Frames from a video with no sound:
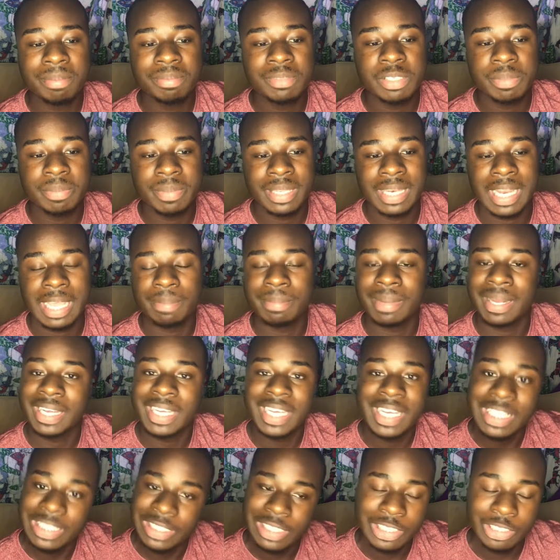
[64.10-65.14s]
up to me, like my
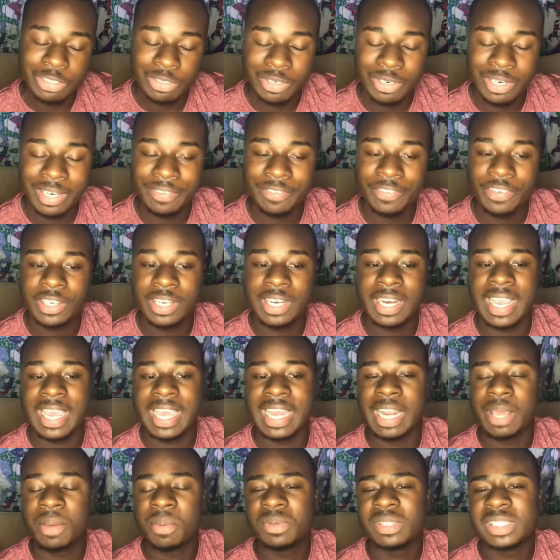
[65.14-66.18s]
cousins or whatever,
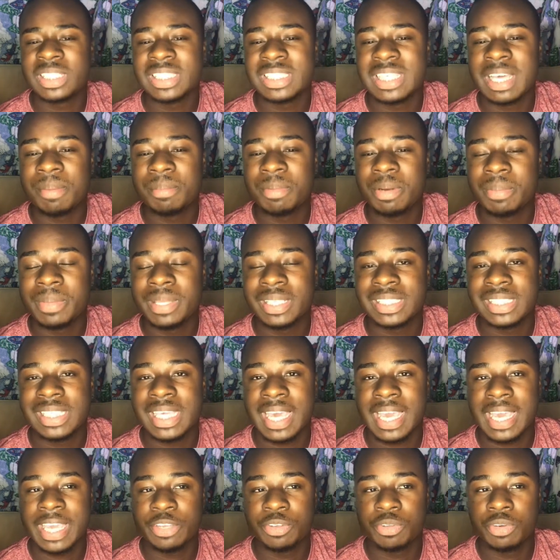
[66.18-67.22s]
and they were just coming to me
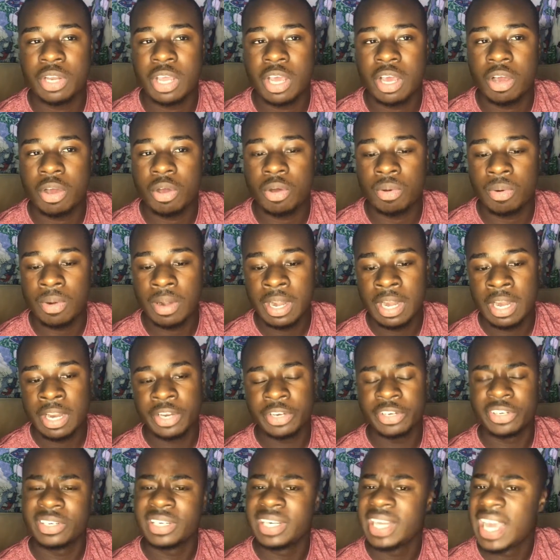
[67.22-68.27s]
saying,
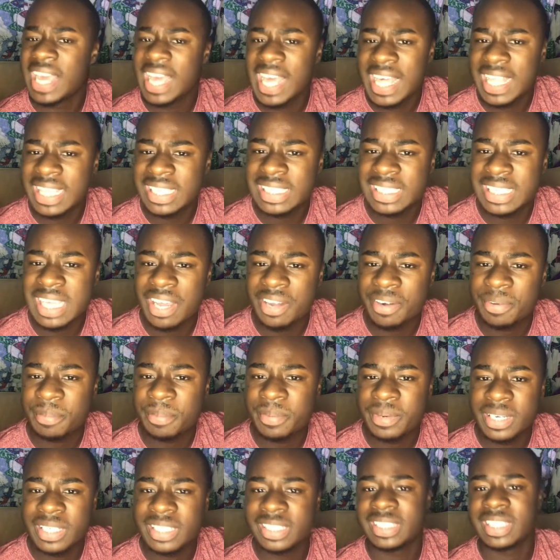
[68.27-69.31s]
your dad's out
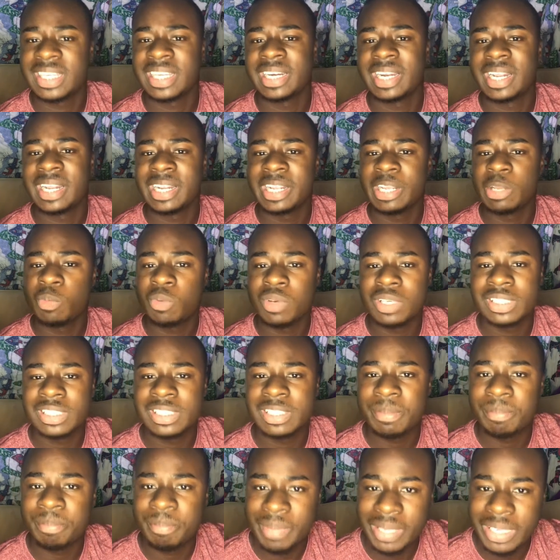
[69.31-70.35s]
of prison and he wants
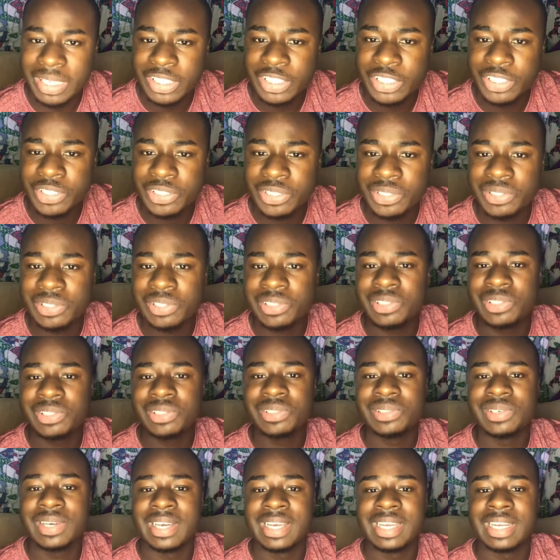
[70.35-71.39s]
to meet
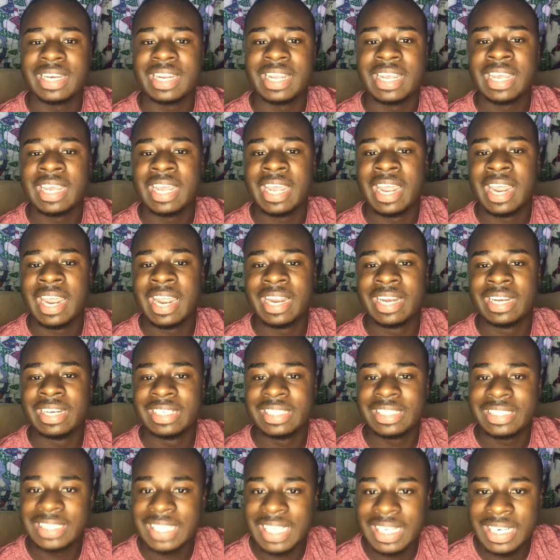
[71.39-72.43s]
you and
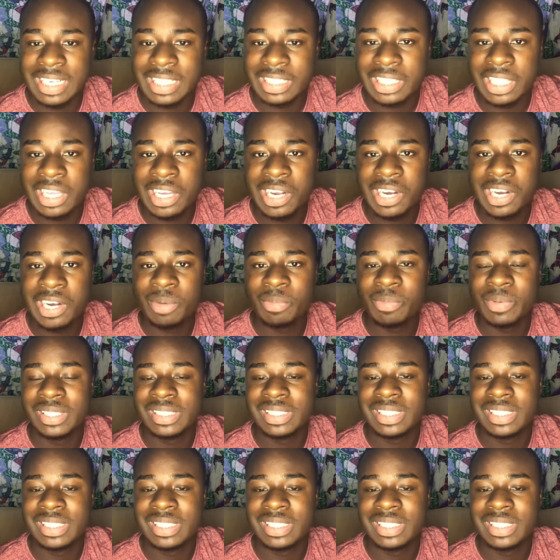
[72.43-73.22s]
this, that, and the third.